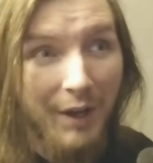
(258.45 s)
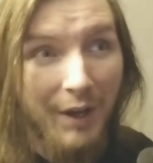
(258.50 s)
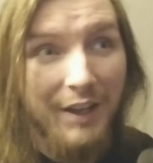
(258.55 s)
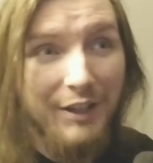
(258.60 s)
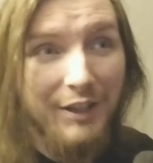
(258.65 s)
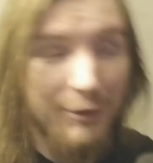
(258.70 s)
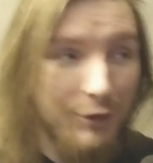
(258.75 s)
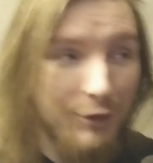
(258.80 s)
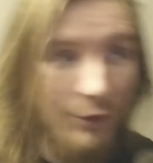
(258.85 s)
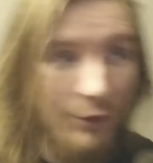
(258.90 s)

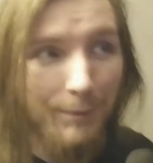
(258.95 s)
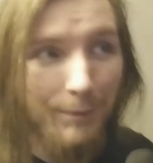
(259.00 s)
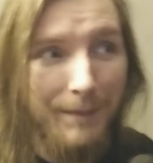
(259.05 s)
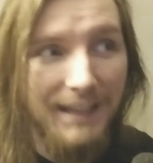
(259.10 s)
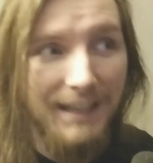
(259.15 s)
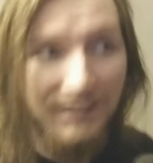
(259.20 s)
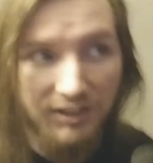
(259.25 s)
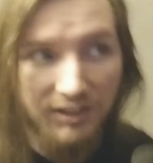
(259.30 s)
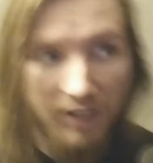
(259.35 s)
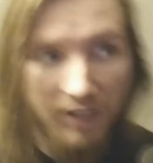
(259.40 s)
you do meet
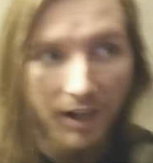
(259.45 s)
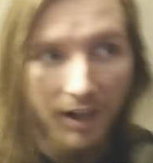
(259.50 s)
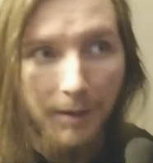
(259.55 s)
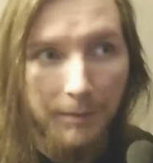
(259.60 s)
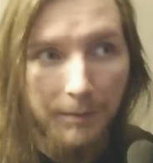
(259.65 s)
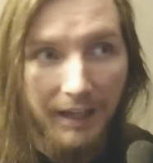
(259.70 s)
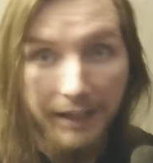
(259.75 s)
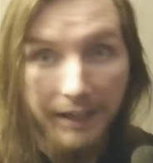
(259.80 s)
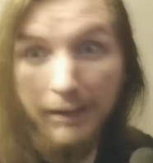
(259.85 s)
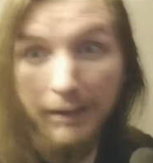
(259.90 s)
some,
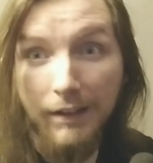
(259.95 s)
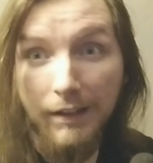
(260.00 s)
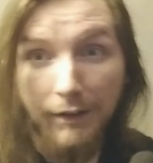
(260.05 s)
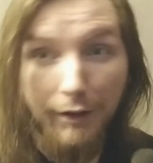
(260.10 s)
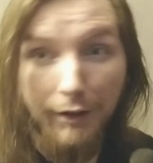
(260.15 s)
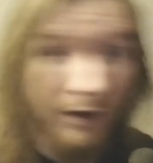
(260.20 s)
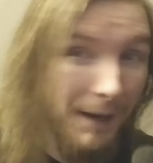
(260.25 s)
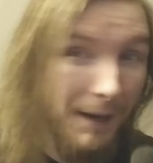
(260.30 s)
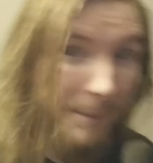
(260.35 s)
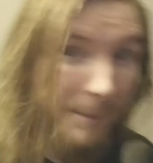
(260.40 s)
like,
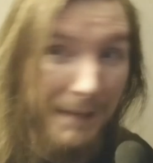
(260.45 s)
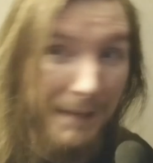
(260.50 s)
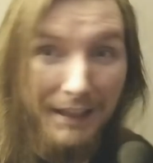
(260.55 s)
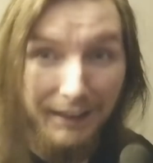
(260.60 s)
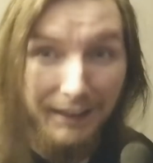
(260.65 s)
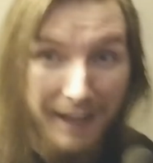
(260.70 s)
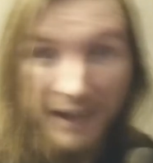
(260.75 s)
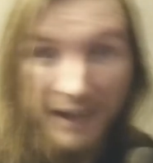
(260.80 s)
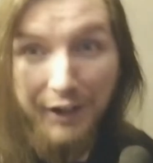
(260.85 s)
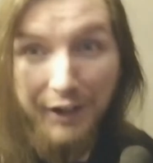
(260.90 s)
a bit
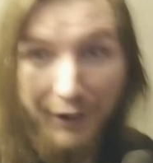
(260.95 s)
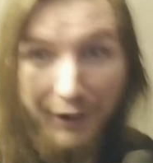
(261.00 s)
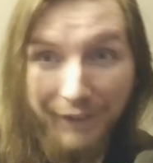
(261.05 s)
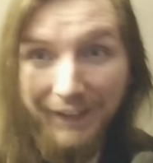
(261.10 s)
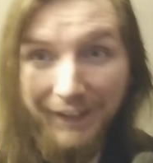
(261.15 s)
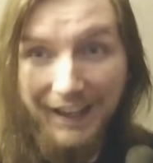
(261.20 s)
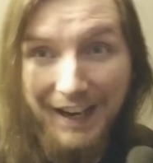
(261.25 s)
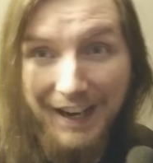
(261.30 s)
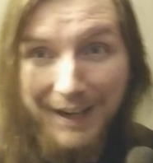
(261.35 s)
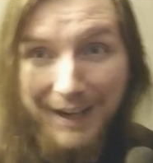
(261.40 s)
later in the
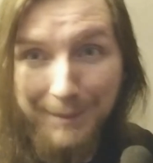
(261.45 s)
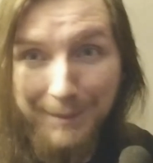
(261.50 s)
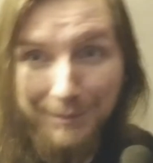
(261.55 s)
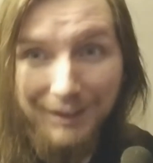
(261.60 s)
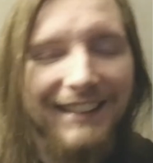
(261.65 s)
game.